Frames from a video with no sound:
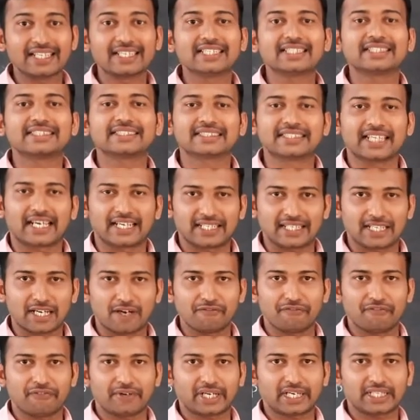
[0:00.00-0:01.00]

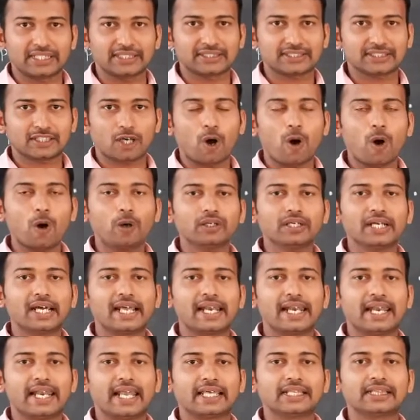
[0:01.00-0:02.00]
circumference or
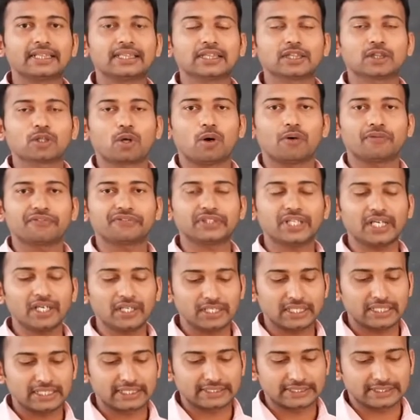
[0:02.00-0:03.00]
length of the
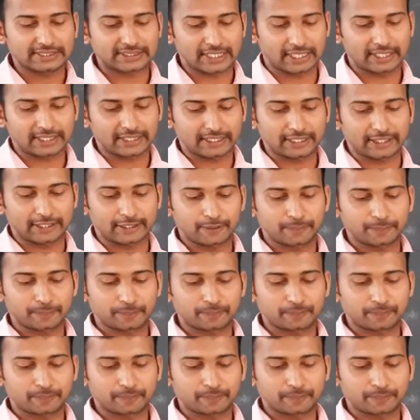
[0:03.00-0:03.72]
circle.